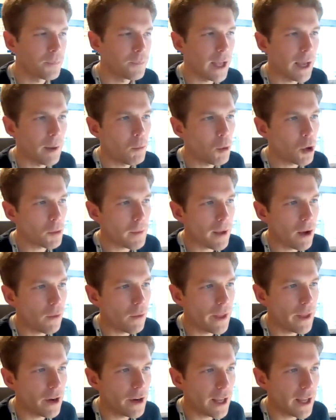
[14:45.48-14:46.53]
And what about
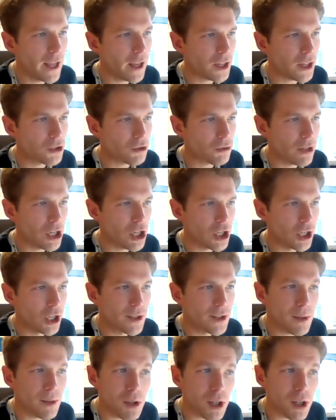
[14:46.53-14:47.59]
their excretion?
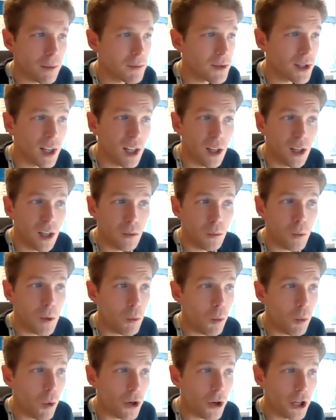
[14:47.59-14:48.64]
Sometimes we
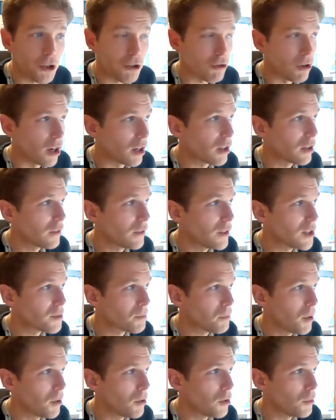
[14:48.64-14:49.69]
want a drug that's
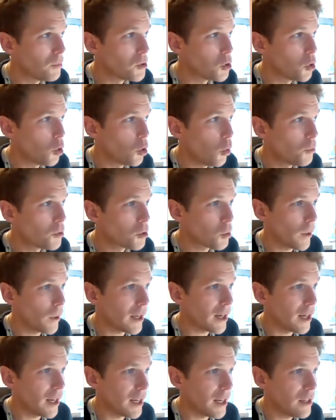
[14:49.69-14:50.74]
both absorbed
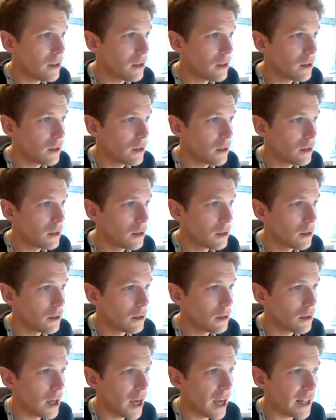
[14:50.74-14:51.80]
quickly
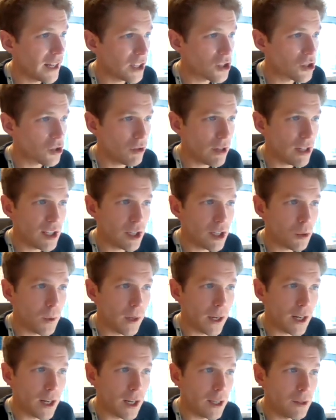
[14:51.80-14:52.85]
and excreted
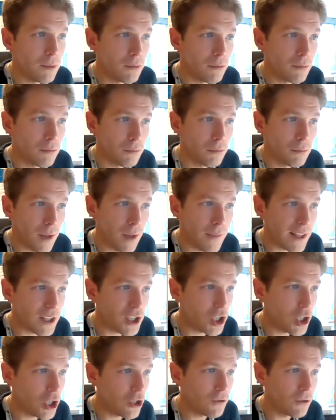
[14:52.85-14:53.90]
quickly. And that's
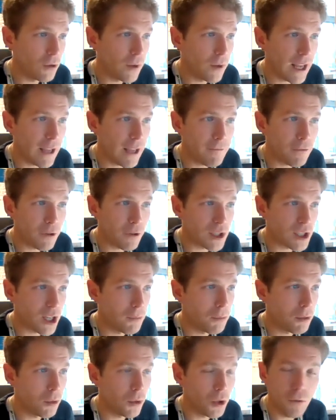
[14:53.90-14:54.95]
useful if, for
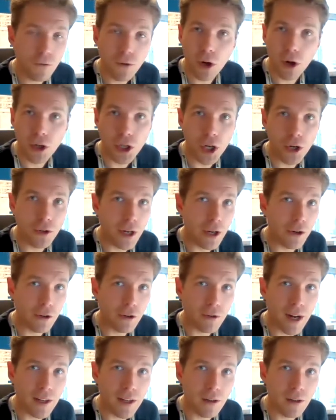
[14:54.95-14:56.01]
example, you've got a urinary
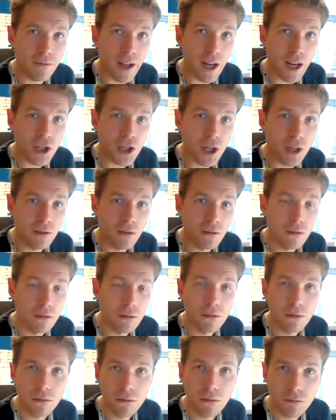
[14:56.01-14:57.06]
tract infection.
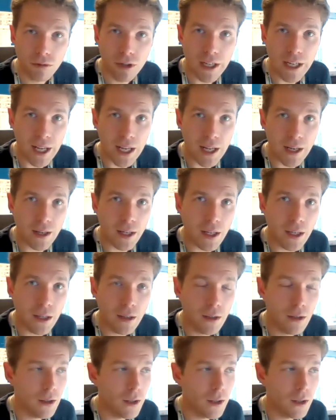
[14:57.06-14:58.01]
Really handy.